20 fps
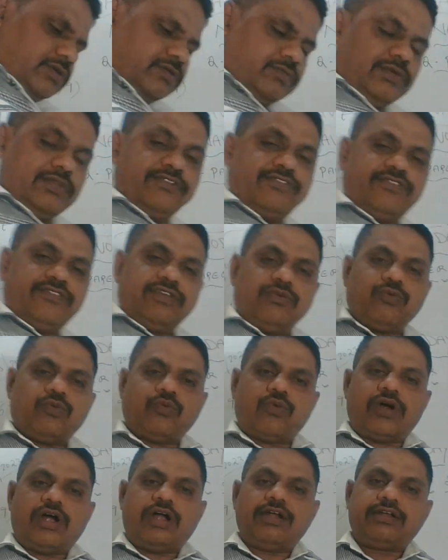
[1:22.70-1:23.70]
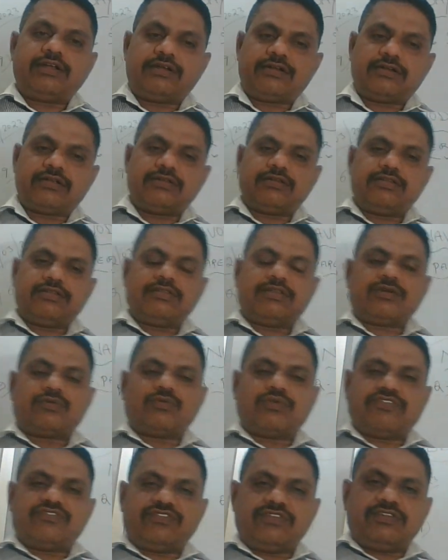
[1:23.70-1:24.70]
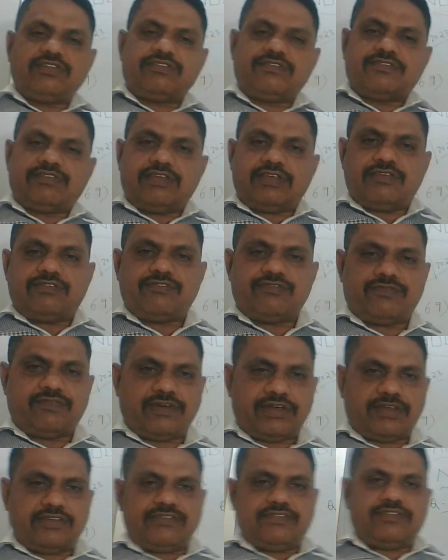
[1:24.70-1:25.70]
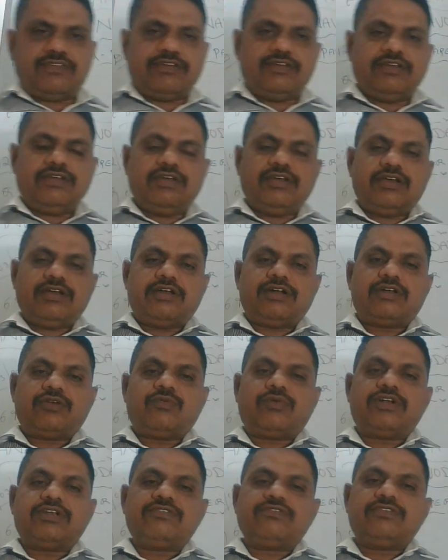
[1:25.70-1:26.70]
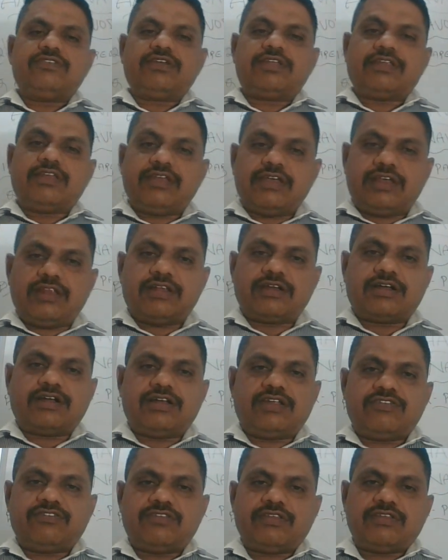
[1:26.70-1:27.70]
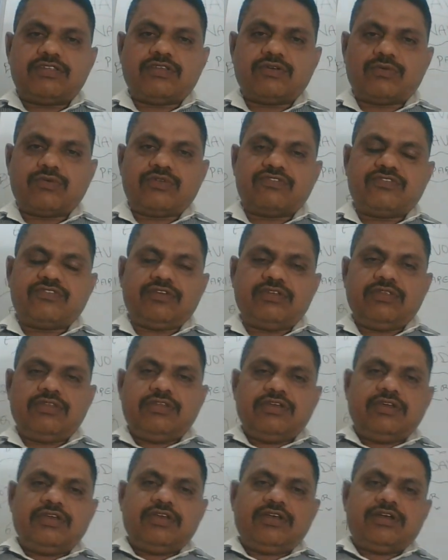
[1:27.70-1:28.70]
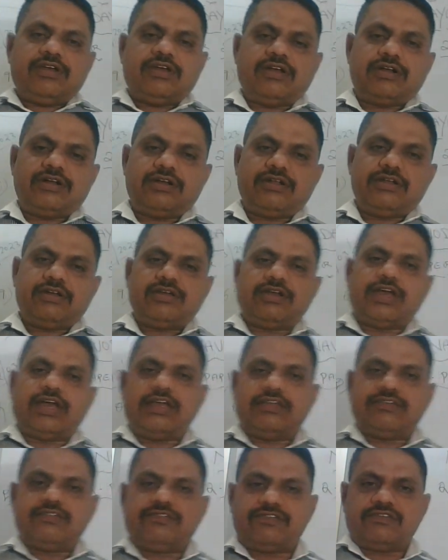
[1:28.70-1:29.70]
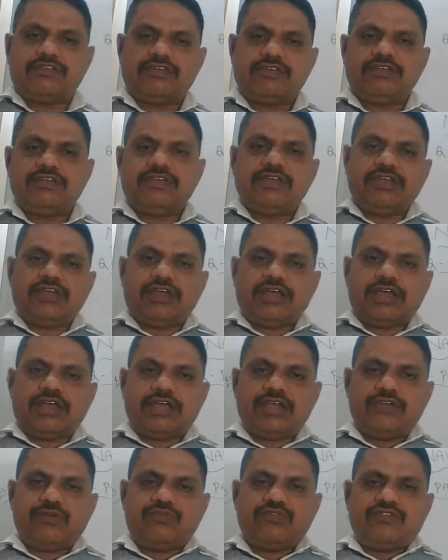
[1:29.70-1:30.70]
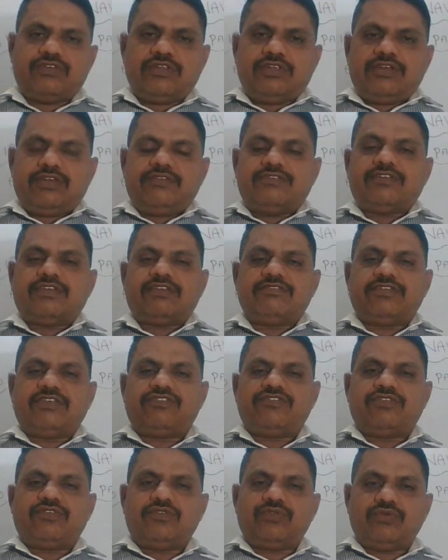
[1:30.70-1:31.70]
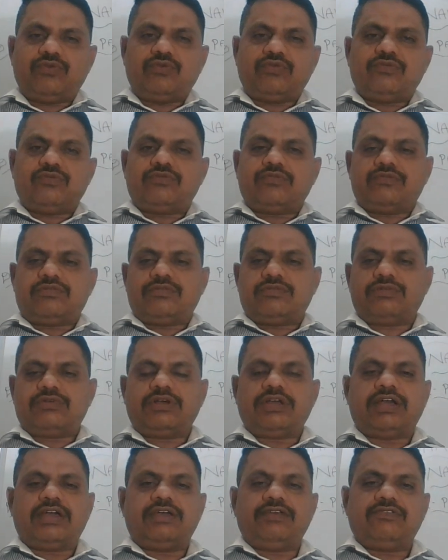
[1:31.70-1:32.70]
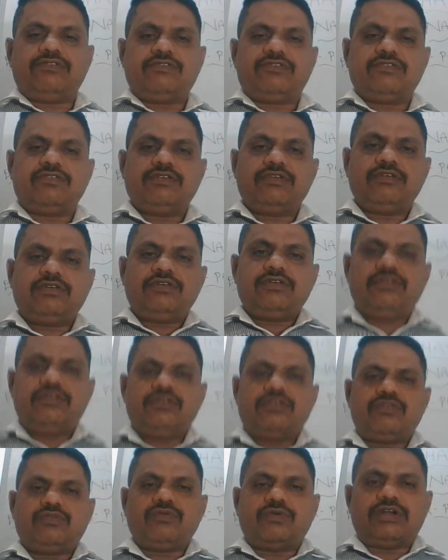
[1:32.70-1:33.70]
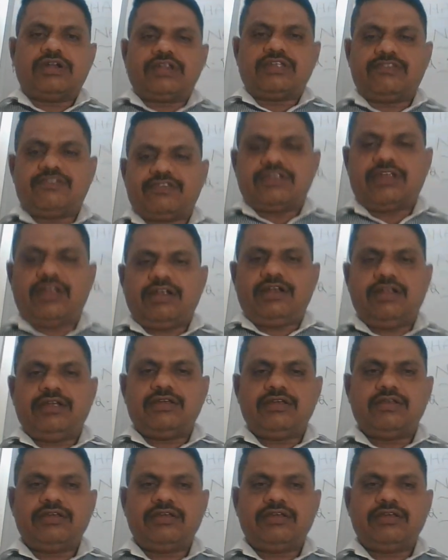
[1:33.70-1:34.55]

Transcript: We'll see what the question is says first and what is the real condition in the question, and as I usually suggest you guys to understand.